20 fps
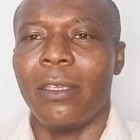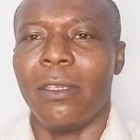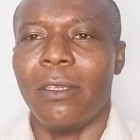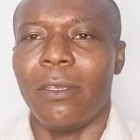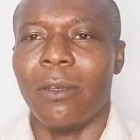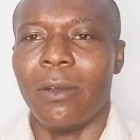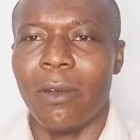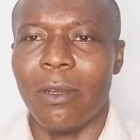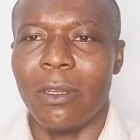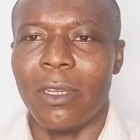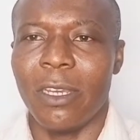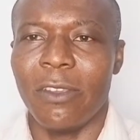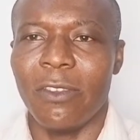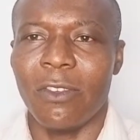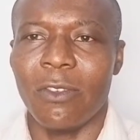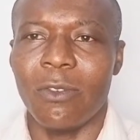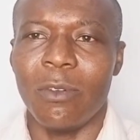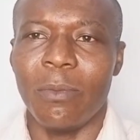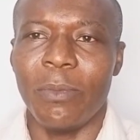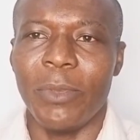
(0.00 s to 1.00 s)
Your
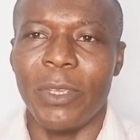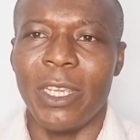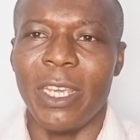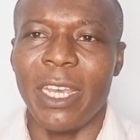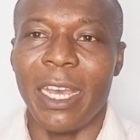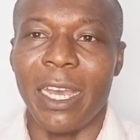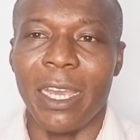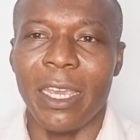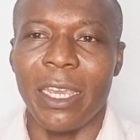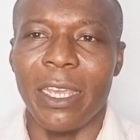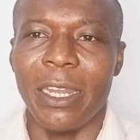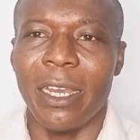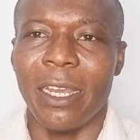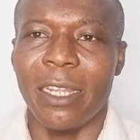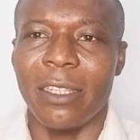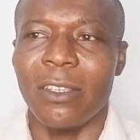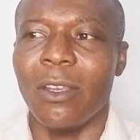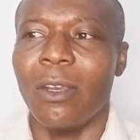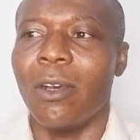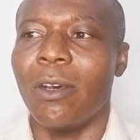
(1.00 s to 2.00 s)
audience could be hanging
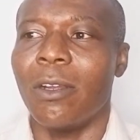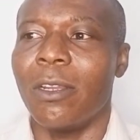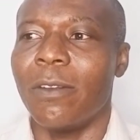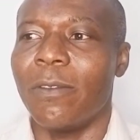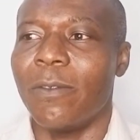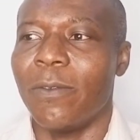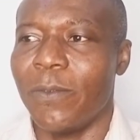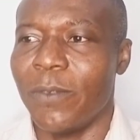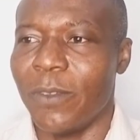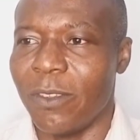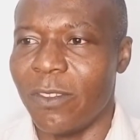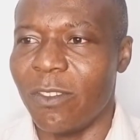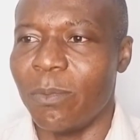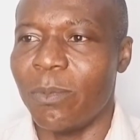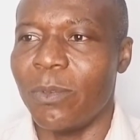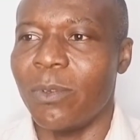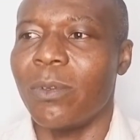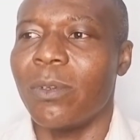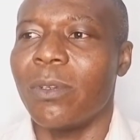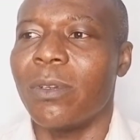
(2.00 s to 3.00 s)
out on
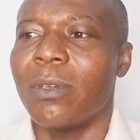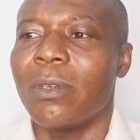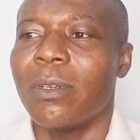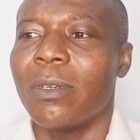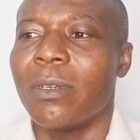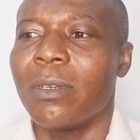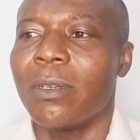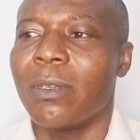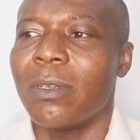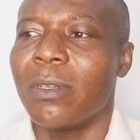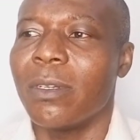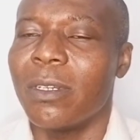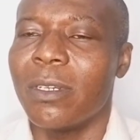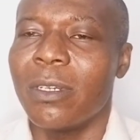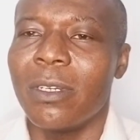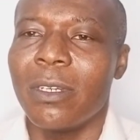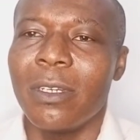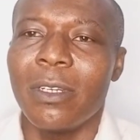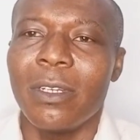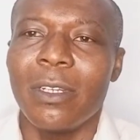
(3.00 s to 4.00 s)
Facebook.
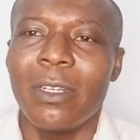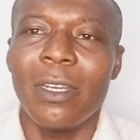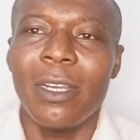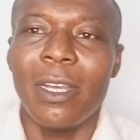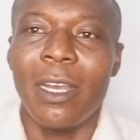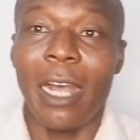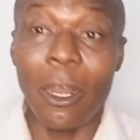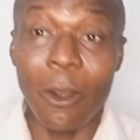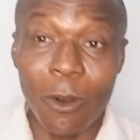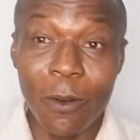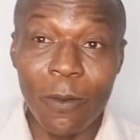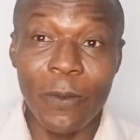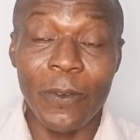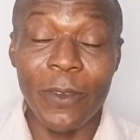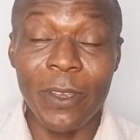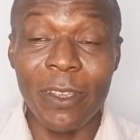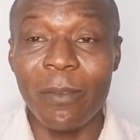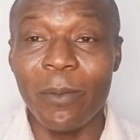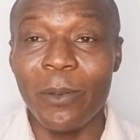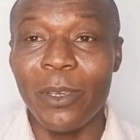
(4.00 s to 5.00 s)
And on
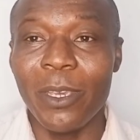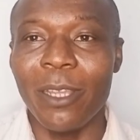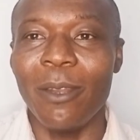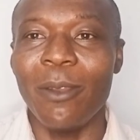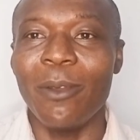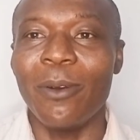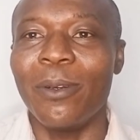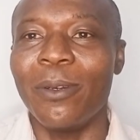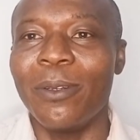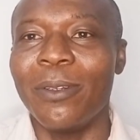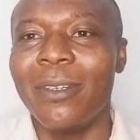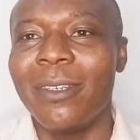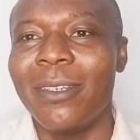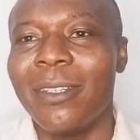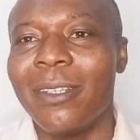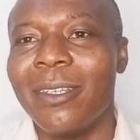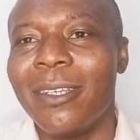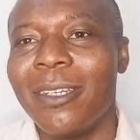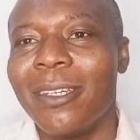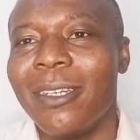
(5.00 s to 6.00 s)
Facebook alone,
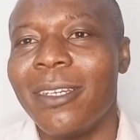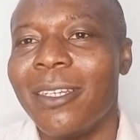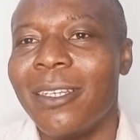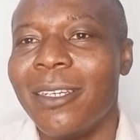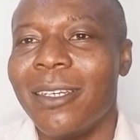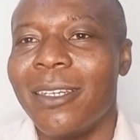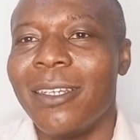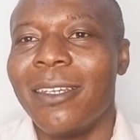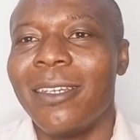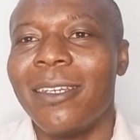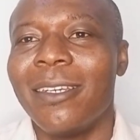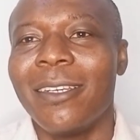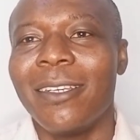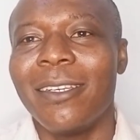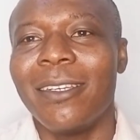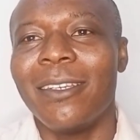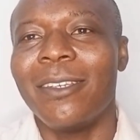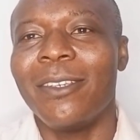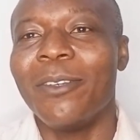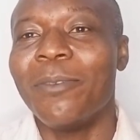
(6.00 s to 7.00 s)

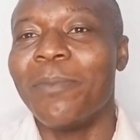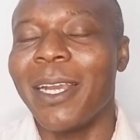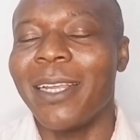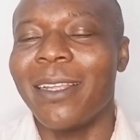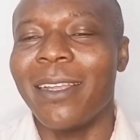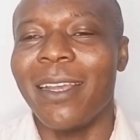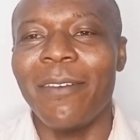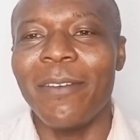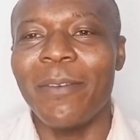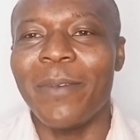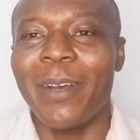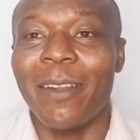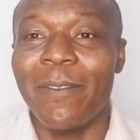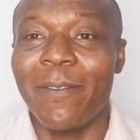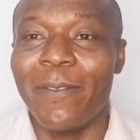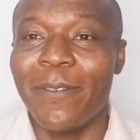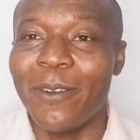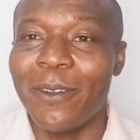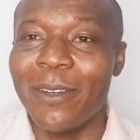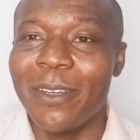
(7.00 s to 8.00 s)
you might have about
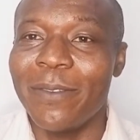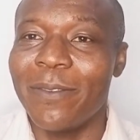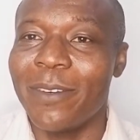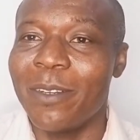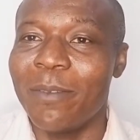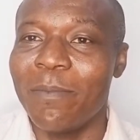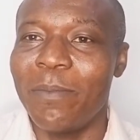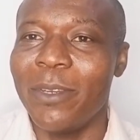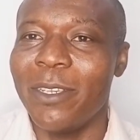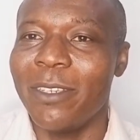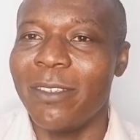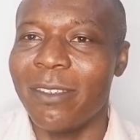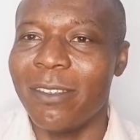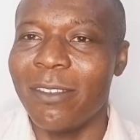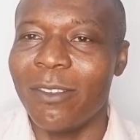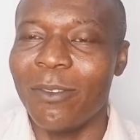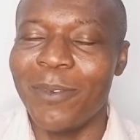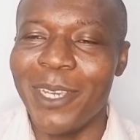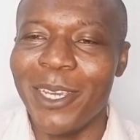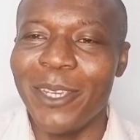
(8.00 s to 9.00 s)
4 different
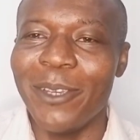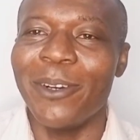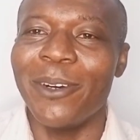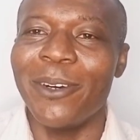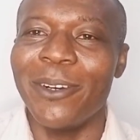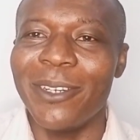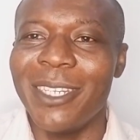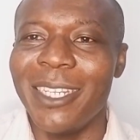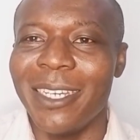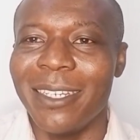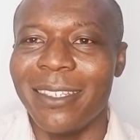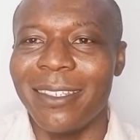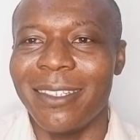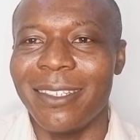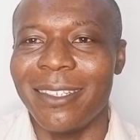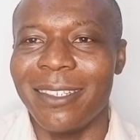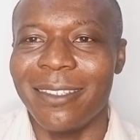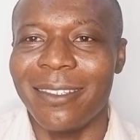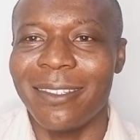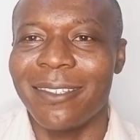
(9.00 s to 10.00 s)
places where your
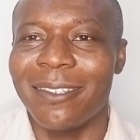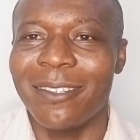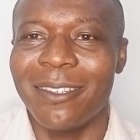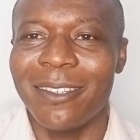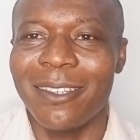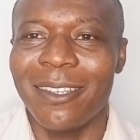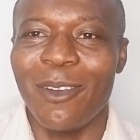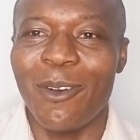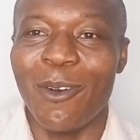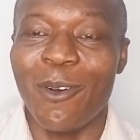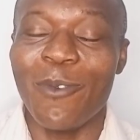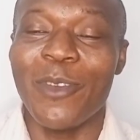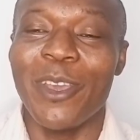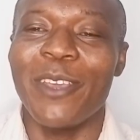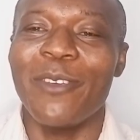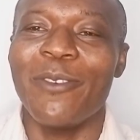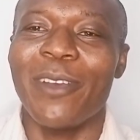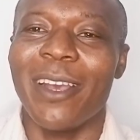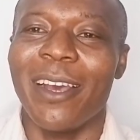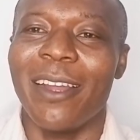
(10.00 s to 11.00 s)
audience is or
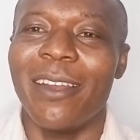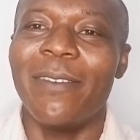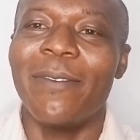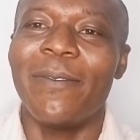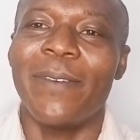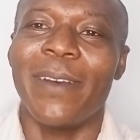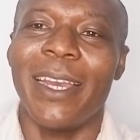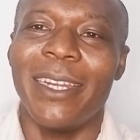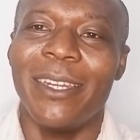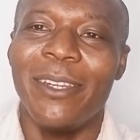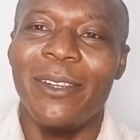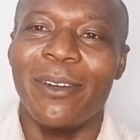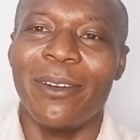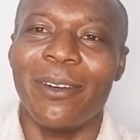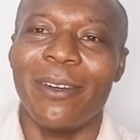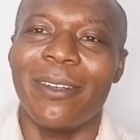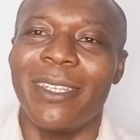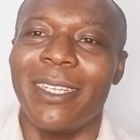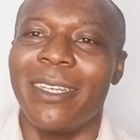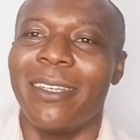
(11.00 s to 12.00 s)
where you can find your
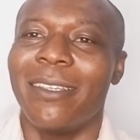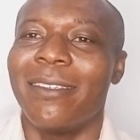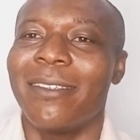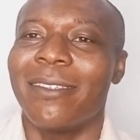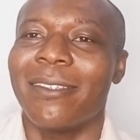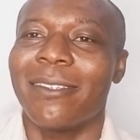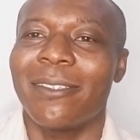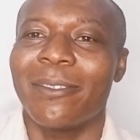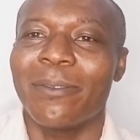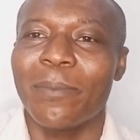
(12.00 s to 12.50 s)
audience.